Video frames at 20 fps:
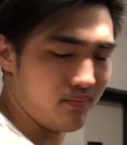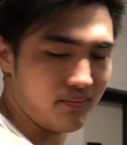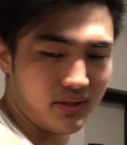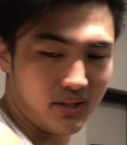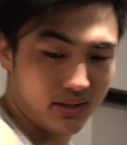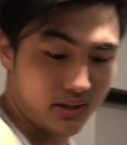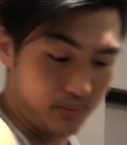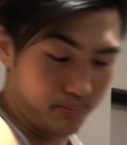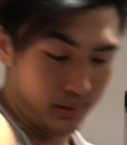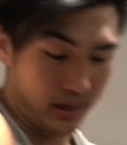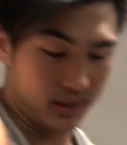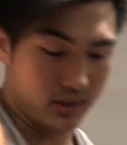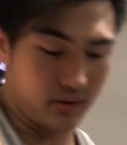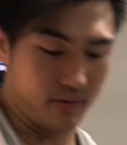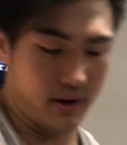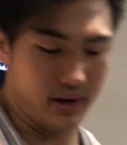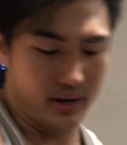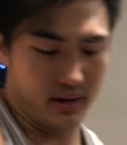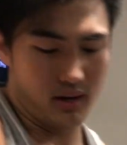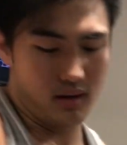Since the plates are
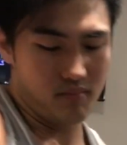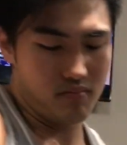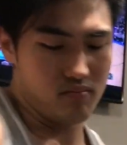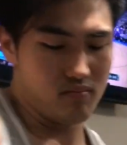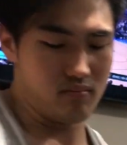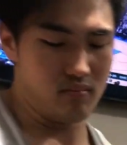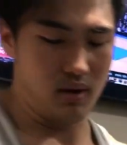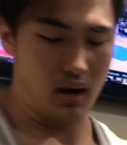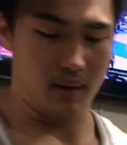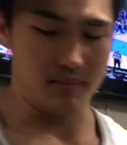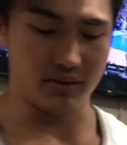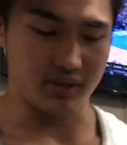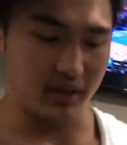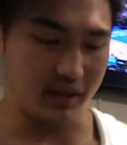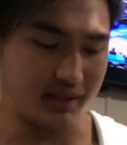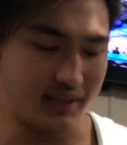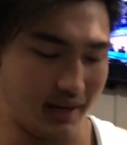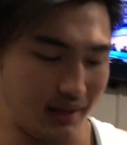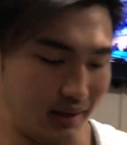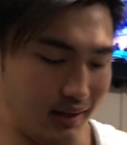right here, you're
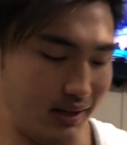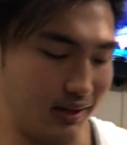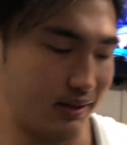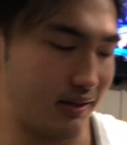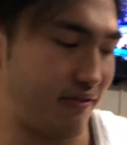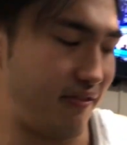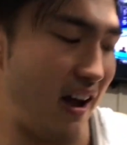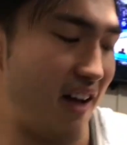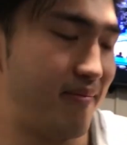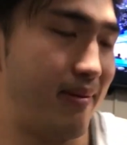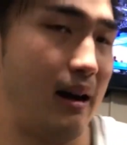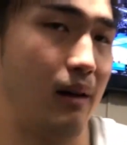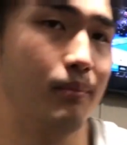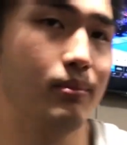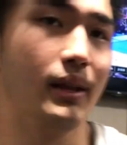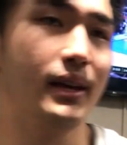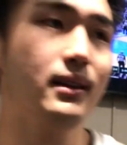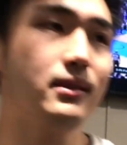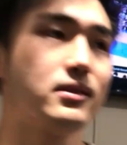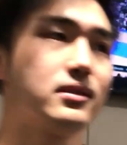going to take these 5-pound
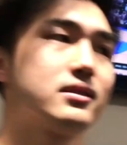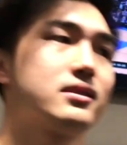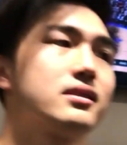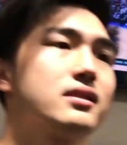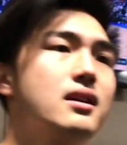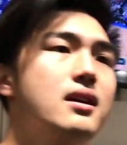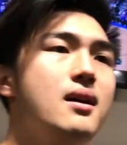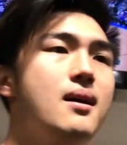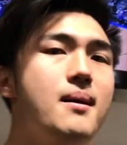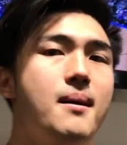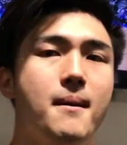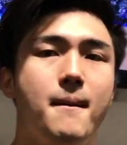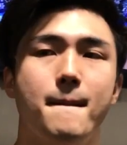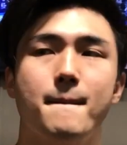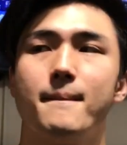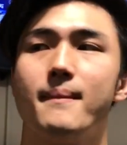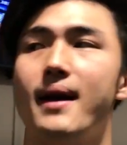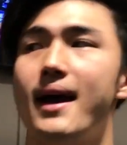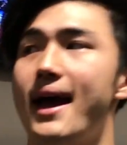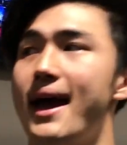plates
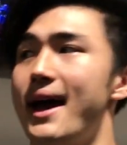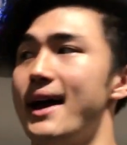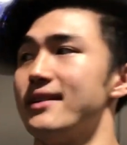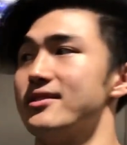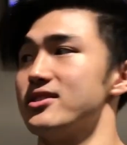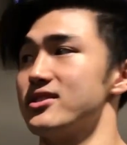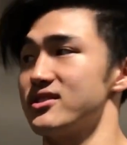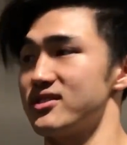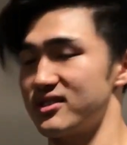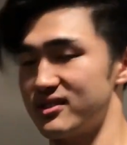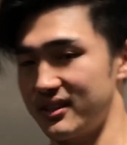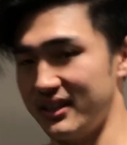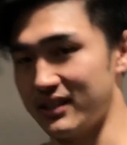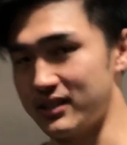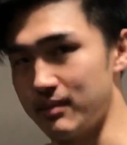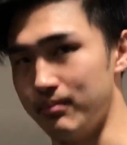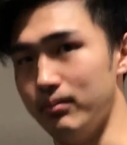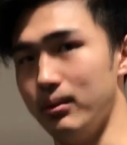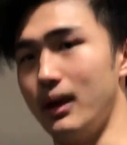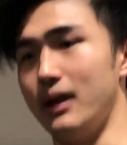and just get
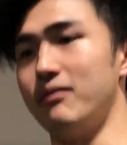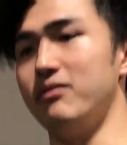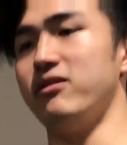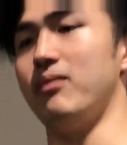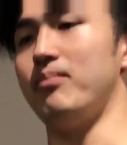some blood